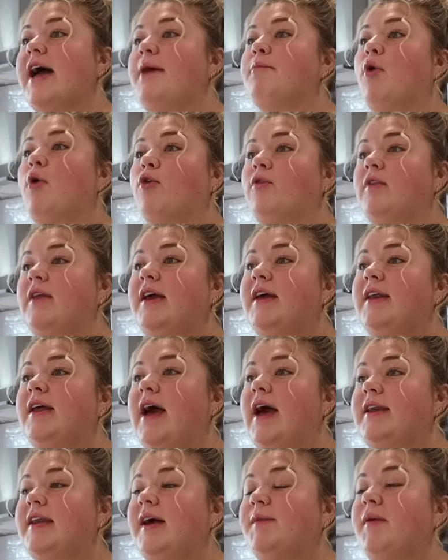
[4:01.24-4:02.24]
I'm only gonna
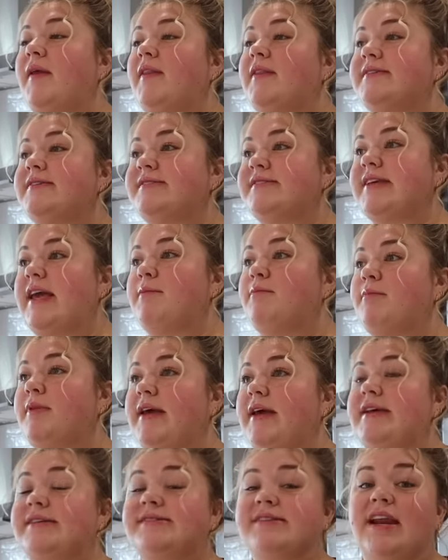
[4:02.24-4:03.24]
end up in the same
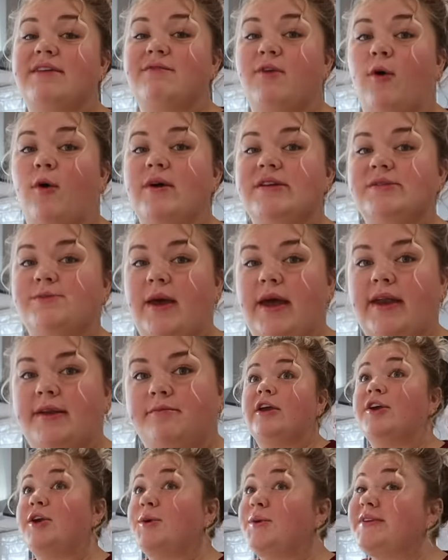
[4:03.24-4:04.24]
place that I've always been.
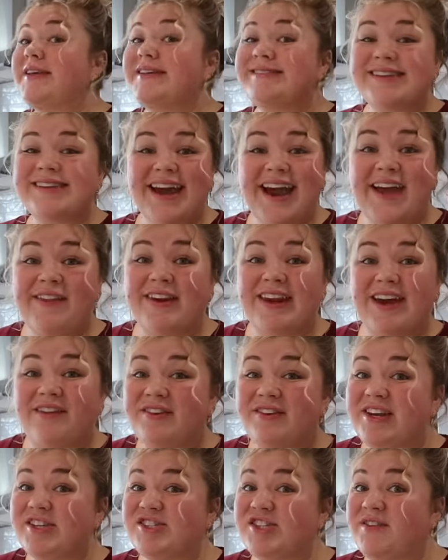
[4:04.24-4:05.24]
You know what they say, the
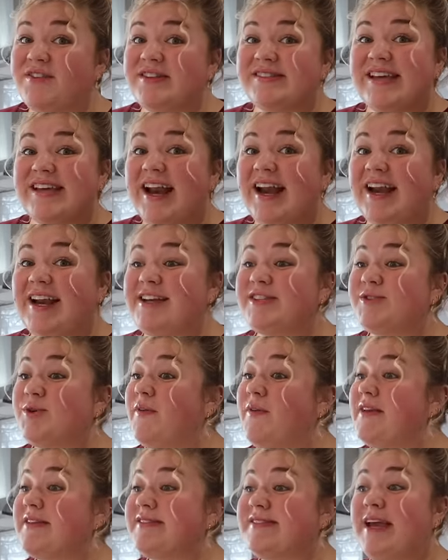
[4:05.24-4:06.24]
definition of insanity is
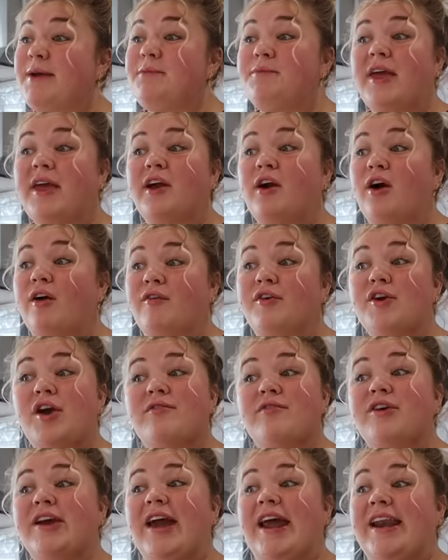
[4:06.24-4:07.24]
doing the same thing over and
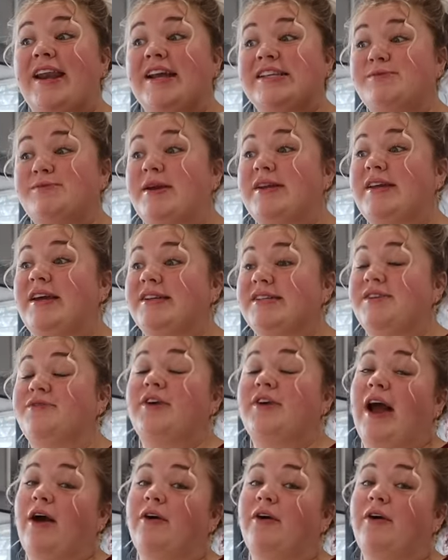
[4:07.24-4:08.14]
over again and expecting a different